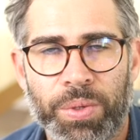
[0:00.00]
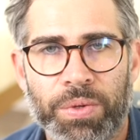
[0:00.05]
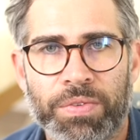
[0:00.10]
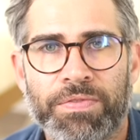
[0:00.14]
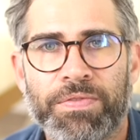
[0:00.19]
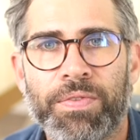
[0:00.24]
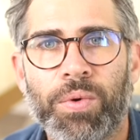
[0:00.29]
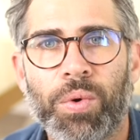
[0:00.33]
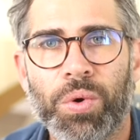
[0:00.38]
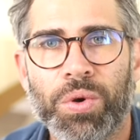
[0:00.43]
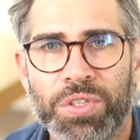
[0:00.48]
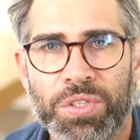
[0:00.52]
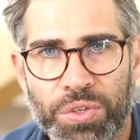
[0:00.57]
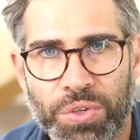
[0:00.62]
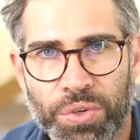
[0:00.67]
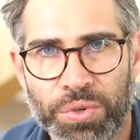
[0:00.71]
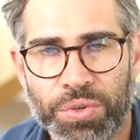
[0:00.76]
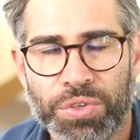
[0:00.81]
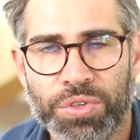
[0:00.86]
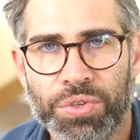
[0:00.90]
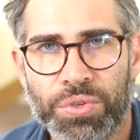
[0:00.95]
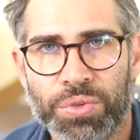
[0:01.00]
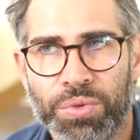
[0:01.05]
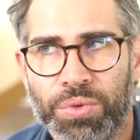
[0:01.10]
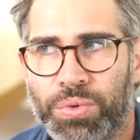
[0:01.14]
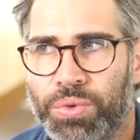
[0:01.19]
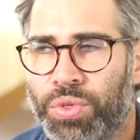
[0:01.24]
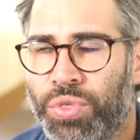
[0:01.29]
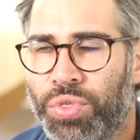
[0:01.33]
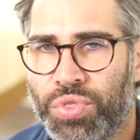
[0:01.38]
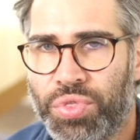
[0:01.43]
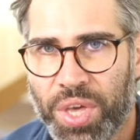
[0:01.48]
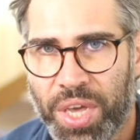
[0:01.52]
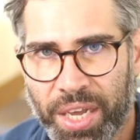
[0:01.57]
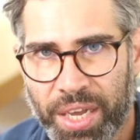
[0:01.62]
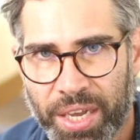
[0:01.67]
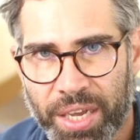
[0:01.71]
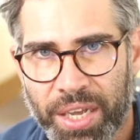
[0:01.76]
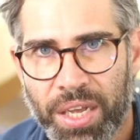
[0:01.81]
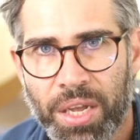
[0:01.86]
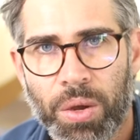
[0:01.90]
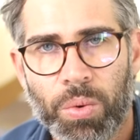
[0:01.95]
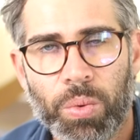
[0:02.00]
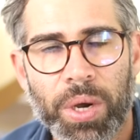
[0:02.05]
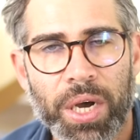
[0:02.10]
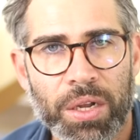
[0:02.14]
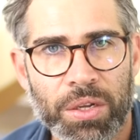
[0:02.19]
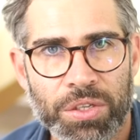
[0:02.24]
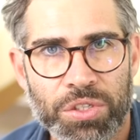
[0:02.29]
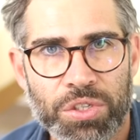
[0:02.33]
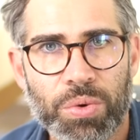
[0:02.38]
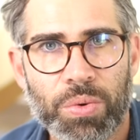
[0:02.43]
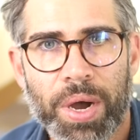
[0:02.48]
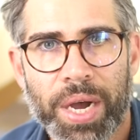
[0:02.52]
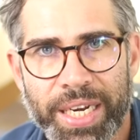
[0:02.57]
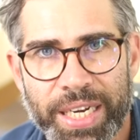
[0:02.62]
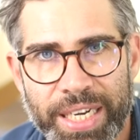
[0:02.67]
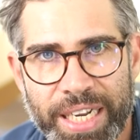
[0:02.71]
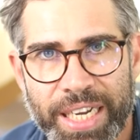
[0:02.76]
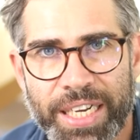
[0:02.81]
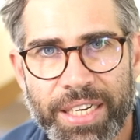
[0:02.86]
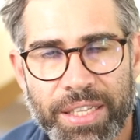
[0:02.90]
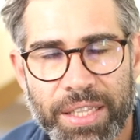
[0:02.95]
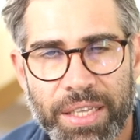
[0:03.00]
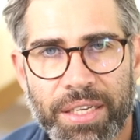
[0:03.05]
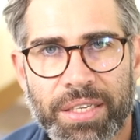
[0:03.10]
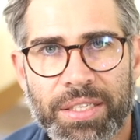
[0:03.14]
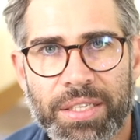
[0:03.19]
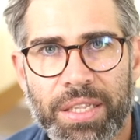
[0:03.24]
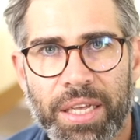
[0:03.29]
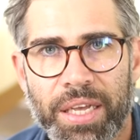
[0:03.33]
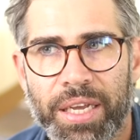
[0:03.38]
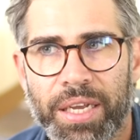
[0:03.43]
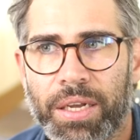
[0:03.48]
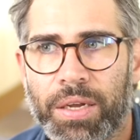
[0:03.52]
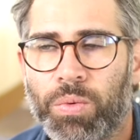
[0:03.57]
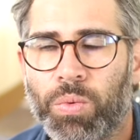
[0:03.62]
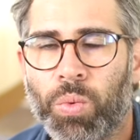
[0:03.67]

force you to think, well, do I need this thing?